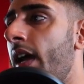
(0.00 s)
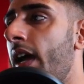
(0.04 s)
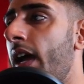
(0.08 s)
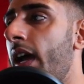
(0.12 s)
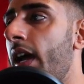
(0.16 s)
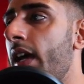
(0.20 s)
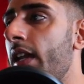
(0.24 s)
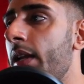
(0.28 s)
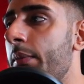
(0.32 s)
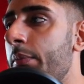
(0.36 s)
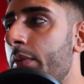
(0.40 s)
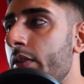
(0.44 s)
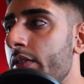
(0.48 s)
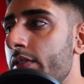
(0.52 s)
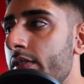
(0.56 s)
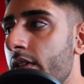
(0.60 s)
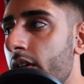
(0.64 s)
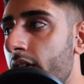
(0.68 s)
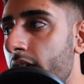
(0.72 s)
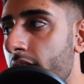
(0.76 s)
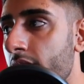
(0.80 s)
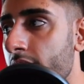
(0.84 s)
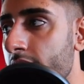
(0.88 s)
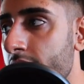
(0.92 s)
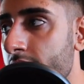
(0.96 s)
And I'm also
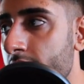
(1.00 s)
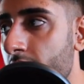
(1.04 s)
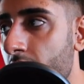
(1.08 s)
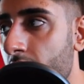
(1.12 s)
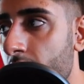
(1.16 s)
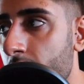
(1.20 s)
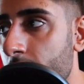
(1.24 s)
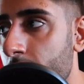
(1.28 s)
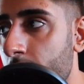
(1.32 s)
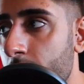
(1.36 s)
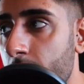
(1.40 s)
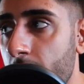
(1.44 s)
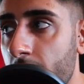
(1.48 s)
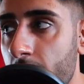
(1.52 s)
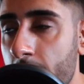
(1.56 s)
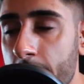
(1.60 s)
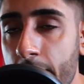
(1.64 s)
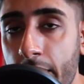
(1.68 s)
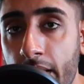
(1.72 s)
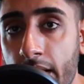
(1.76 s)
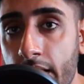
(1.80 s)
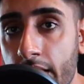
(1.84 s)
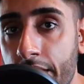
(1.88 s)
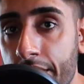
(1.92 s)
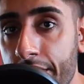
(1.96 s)
going to style while
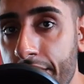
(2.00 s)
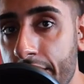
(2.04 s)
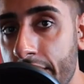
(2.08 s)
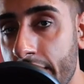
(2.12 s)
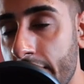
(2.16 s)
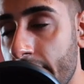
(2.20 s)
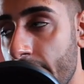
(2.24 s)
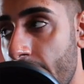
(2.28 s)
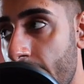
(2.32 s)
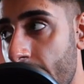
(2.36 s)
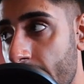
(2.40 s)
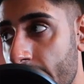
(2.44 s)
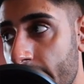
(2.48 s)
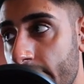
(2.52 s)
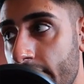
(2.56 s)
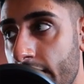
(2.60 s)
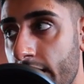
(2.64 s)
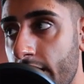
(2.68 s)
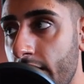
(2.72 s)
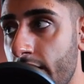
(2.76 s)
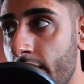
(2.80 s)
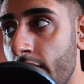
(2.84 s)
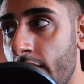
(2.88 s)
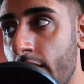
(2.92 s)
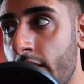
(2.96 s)
I'm at it, the
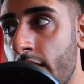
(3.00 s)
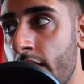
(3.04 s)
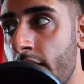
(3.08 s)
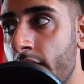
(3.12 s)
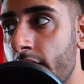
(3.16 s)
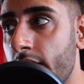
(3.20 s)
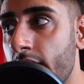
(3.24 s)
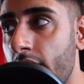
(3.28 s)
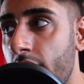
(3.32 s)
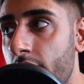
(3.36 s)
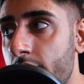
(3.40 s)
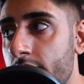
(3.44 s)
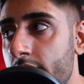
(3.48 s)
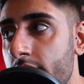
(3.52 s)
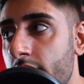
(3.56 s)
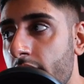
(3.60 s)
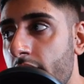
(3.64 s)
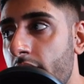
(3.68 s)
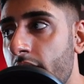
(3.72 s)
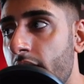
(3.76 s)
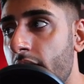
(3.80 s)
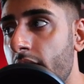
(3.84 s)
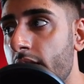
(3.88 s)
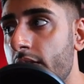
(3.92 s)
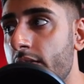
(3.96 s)
ID counter
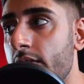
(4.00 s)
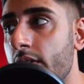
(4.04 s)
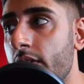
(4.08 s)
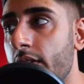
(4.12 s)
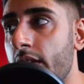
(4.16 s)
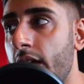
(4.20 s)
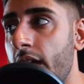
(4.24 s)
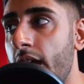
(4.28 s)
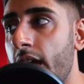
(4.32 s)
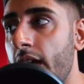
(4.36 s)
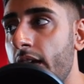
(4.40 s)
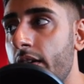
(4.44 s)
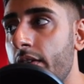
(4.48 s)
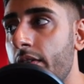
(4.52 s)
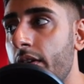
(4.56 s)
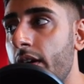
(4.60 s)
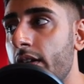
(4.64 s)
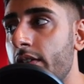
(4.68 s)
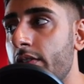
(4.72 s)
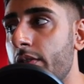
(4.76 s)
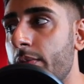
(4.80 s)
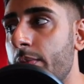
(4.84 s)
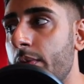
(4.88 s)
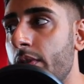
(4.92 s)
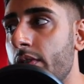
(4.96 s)
here. So the header
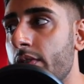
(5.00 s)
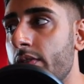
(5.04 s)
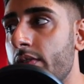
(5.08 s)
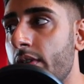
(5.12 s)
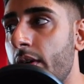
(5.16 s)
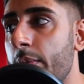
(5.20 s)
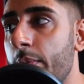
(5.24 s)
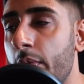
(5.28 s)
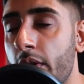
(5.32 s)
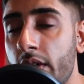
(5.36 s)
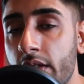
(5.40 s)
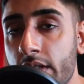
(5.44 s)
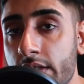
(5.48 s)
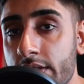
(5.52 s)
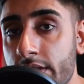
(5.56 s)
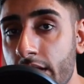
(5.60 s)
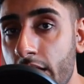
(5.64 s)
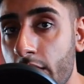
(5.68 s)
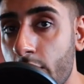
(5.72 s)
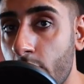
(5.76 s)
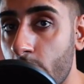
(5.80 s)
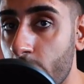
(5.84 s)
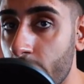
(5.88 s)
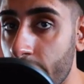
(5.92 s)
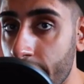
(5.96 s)
attribute. So I'm not going to
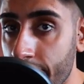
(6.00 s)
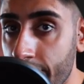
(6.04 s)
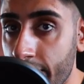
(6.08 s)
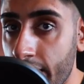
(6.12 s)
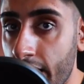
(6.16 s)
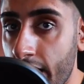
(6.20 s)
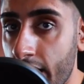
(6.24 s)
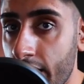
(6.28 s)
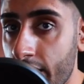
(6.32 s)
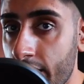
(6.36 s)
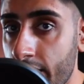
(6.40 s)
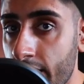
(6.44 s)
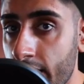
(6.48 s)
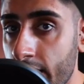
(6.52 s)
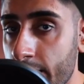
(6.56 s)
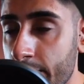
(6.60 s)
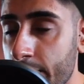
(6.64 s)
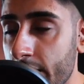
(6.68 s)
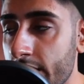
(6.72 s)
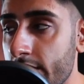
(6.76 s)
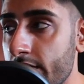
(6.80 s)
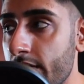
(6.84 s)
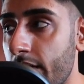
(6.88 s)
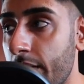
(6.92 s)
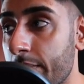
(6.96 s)
say all of the header
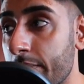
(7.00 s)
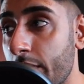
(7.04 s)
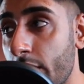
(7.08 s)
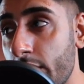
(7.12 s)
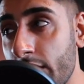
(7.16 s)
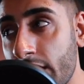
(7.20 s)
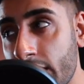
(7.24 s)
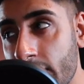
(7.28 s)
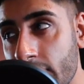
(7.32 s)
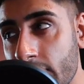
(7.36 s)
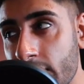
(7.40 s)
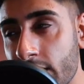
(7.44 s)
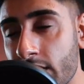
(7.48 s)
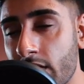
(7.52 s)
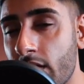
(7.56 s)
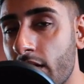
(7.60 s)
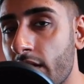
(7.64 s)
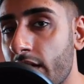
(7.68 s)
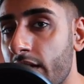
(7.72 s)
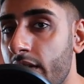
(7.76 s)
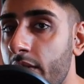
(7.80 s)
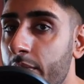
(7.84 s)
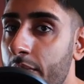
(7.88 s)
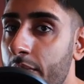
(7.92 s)
elements. I'm only going to target